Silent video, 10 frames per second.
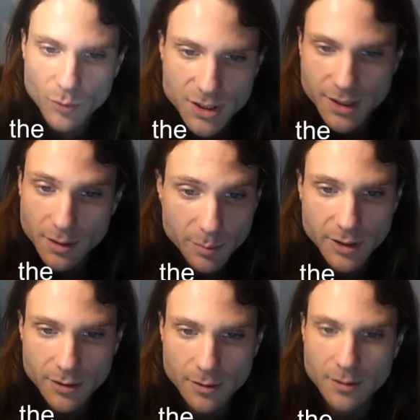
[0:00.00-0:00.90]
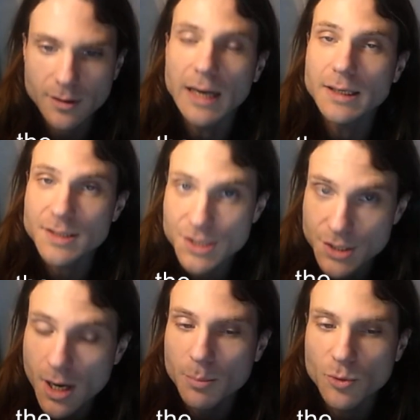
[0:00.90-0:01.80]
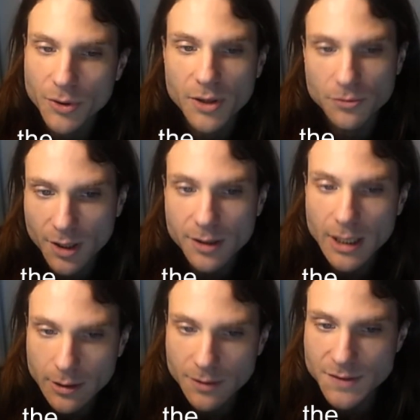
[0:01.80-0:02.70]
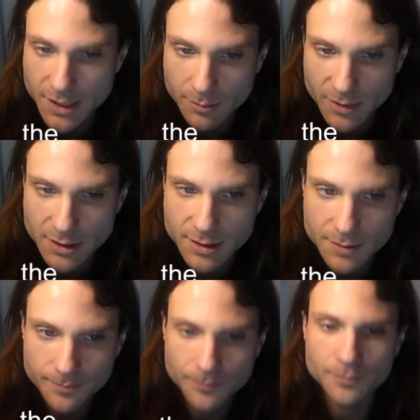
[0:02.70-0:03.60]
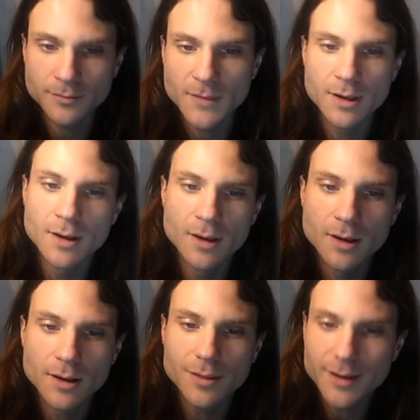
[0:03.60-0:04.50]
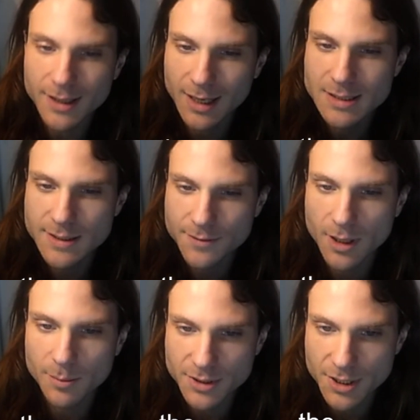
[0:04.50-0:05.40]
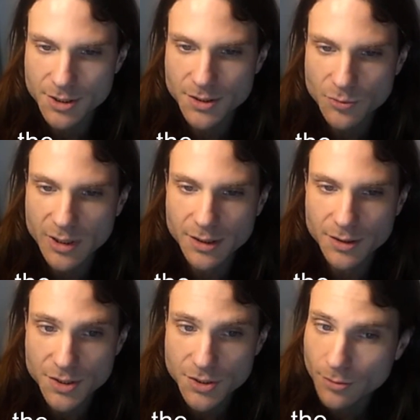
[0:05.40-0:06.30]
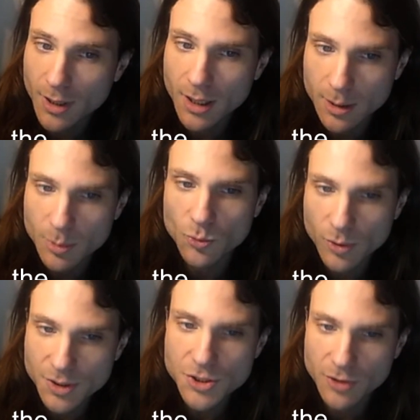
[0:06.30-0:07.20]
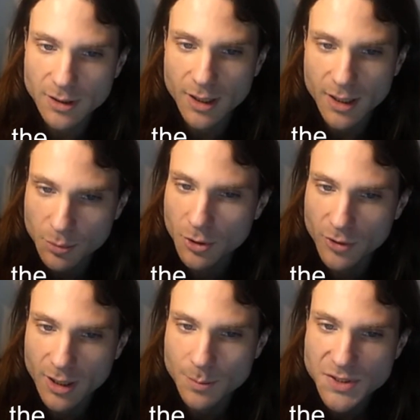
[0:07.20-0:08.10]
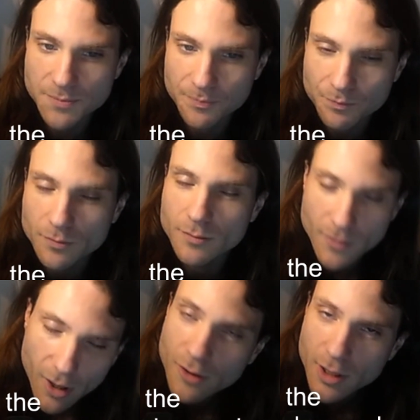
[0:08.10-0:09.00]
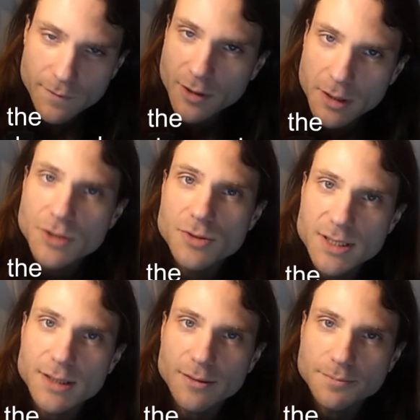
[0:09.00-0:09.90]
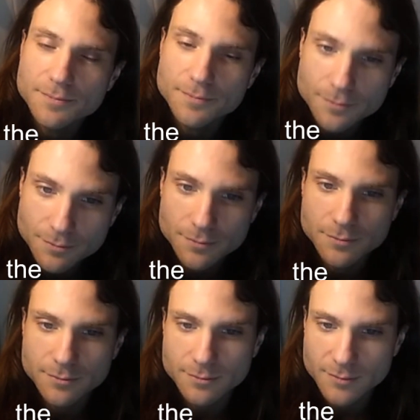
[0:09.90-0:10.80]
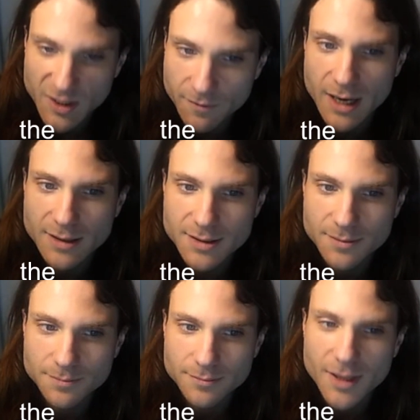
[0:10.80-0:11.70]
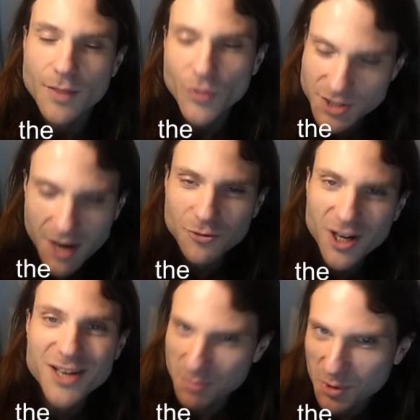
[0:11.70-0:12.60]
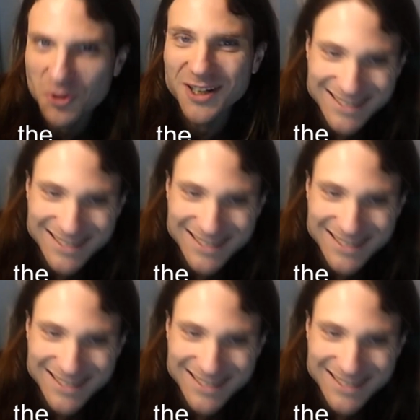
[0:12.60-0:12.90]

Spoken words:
they appear and stop when they run out of statements. The kinds of computations we can describe with straight-line programs are not very interesting. In fact, they're downright boring.